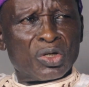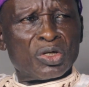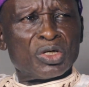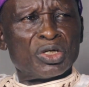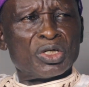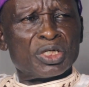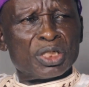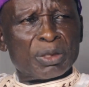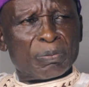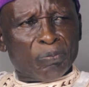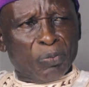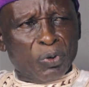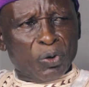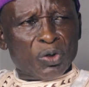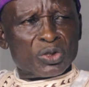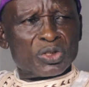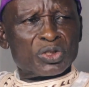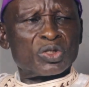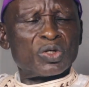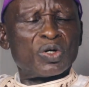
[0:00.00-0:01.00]

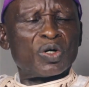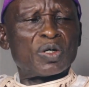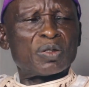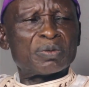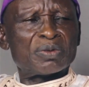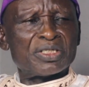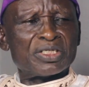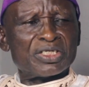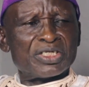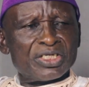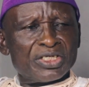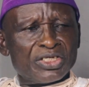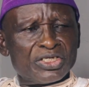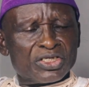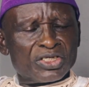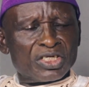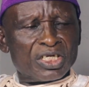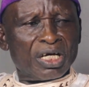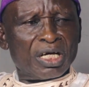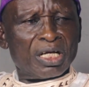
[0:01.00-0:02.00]
report of the
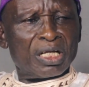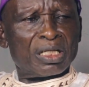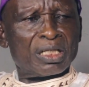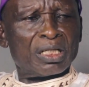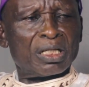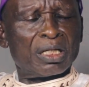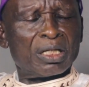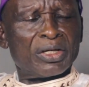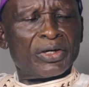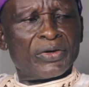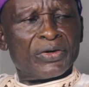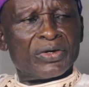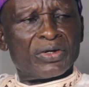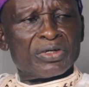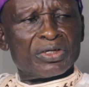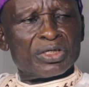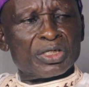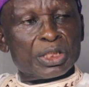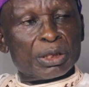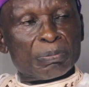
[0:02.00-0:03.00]
regional
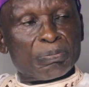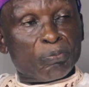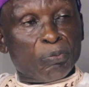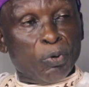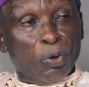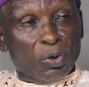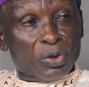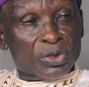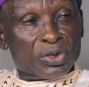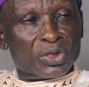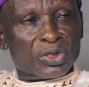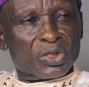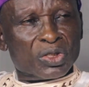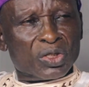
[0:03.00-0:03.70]
report